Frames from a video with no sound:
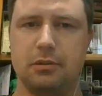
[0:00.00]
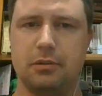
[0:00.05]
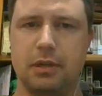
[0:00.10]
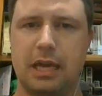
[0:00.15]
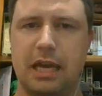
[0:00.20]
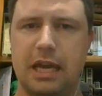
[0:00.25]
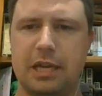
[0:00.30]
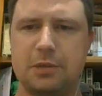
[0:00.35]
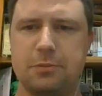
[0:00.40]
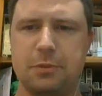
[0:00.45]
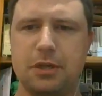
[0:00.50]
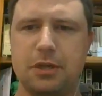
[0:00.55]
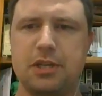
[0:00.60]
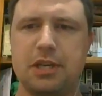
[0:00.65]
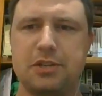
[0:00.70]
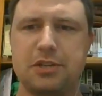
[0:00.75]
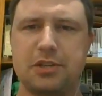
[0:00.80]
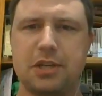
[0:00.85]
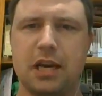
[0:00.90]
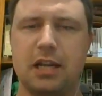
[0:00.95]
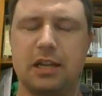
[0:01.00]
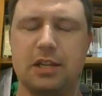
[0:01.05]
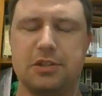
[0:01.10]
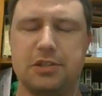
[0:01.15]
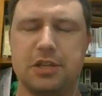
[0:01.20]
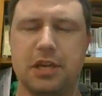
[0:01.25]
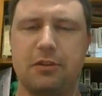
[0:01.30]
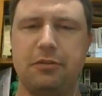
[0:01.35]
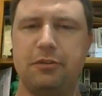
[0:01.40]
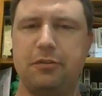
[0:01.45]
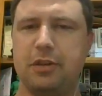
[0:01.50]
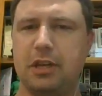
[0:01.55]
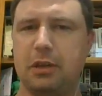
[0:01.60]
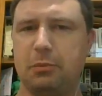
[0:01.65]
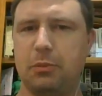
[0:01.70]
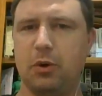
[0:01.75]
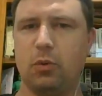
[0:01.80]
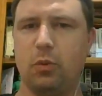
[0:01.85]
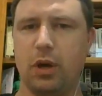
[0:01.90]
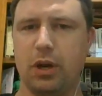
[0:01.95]
As much as our scale is 15
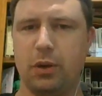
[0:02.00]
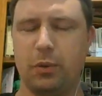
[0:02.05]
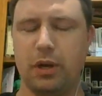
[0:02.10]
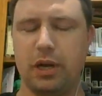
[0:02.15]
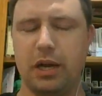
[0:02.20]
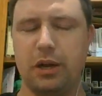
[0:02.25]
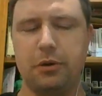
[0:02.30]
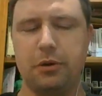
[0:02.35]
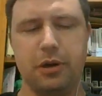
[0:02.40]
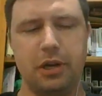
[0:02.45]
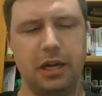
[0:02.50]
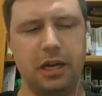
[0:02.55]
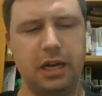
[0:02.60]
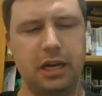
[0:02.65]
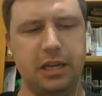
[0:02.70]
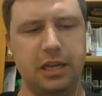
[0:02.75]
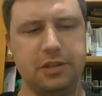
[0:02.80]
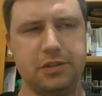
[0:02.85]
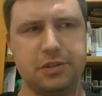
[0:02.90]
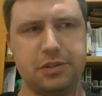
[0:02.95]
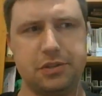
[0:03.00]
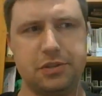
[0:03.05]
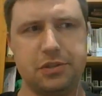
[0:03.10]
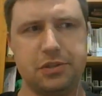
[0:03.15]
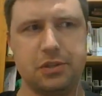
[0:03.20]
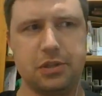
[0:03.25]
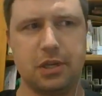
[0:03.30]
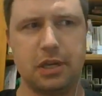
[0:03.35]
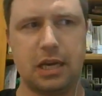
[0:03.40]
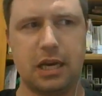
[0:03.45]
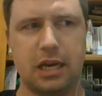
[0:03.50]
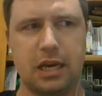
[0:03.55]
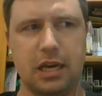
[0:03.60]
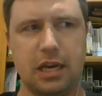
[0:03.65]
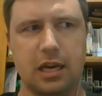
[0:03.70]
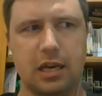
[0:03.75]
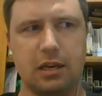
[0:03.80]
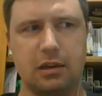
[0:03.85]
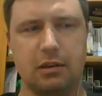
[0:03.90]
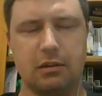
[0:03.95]
mil 1:100, it is
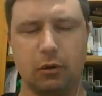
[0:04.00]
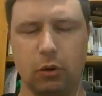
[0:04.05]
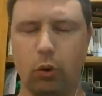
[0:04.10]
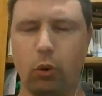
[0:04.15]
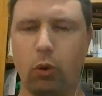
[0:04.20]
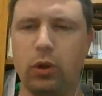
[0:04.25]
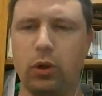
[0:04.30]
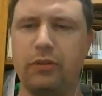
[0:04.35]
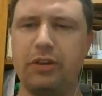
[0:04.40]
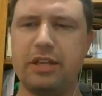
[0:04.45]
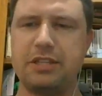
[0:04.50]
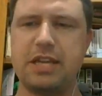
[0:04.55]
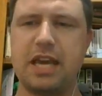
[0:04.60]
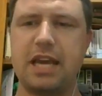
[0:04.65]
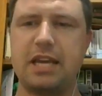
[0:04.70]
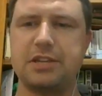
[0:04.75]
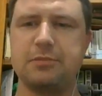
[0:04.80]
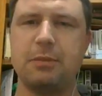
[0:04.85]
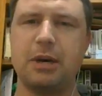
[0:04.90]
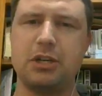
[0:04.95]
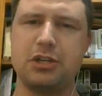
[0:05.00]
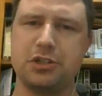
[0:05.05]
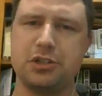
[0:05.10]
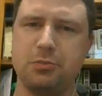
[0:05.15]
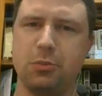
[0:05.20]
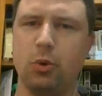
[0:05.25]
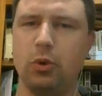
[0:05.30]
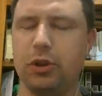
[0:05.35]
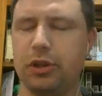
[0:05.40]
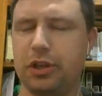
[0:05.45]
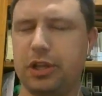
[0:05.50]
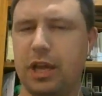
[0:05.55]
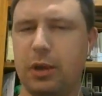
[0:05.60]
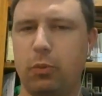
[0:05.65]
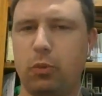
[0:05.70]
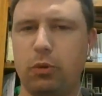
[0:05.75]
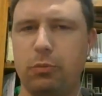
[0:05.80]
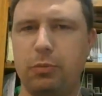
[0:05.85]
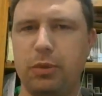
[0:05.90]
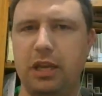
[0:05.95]
all of our tanks are much smaller than they
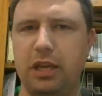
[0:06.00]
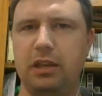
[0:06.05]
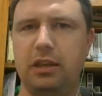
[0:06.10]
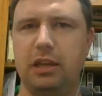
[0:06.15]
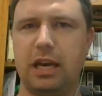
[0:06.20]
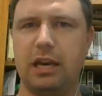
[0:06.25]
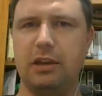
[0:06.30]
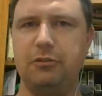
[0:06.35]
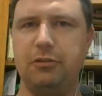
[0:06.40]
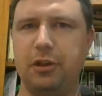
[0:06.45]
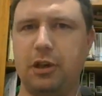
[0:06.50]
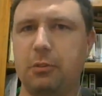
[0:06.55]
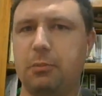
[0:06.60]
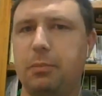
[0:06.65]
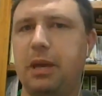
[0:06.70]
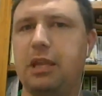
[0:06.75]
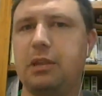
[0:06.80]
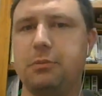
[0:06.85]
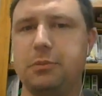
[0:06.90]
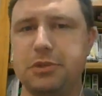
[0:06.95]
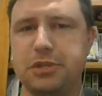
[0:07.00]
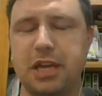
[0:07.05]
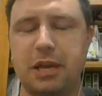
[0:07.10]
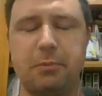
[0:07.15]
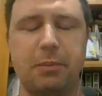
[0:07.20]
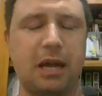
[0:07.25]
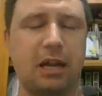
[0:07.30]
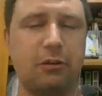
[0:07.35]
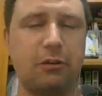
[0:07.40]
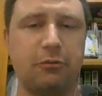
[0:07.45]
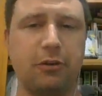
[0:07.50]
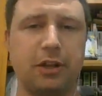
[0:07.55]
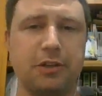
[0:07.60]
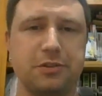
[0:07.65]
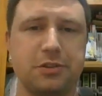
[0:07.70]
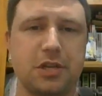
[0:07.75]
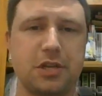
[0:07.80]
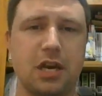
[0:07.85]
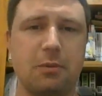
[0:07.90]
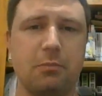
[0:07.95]
would be if you compare them to, say,
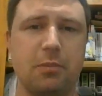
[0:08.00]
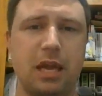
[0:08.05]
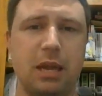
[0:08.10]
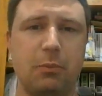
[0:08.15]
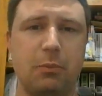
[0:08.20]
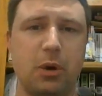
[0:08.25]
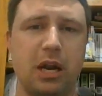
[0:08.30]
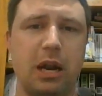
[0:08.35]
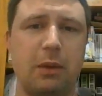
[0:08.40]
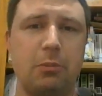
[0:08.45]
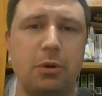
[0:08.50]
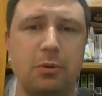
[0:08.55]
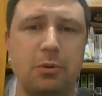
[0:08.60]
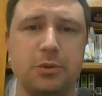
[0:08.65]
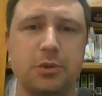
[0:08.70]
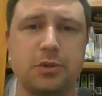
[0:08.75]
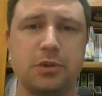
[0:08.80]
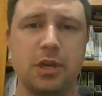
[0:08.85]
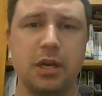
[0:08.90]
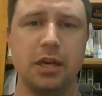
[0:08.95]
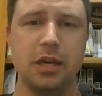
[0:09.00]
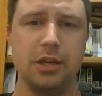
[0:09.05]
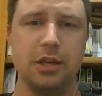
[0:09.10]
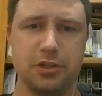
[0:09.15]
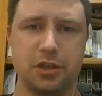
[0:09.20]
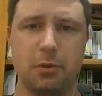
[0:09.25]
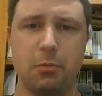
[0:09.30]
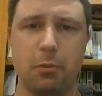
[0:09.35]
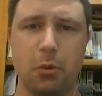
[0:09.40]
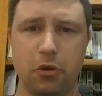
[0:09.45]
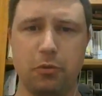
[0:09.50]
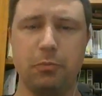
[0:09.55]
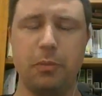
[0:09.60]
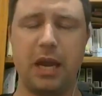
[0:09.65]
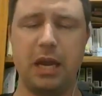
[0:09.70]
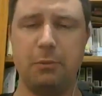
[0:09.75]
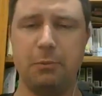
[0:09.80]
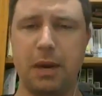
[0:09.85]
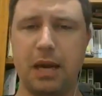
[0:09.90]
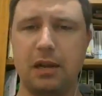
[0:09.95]
Battlefront's M1 Abrams, so a modern
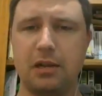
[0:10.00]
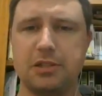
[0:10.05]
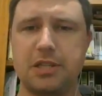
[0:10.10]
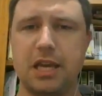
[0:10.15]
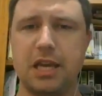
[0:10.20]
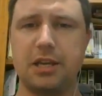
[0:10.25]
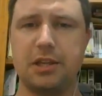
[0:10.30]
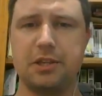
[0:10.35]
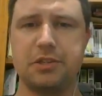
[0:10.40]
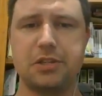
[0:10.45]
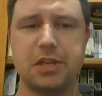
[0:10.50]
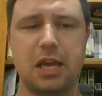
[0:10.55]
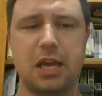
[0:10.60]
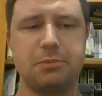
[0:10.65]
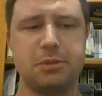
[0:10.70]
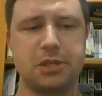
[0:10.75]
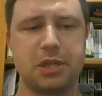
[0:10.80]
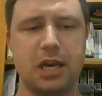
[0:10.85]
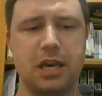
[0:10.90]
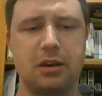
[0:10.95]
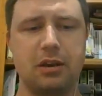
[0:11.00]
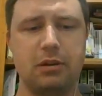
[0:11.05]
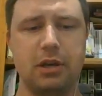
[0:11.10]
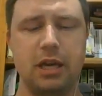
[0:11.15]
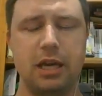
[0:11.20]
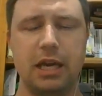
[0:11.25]
main battle tank in the same scale.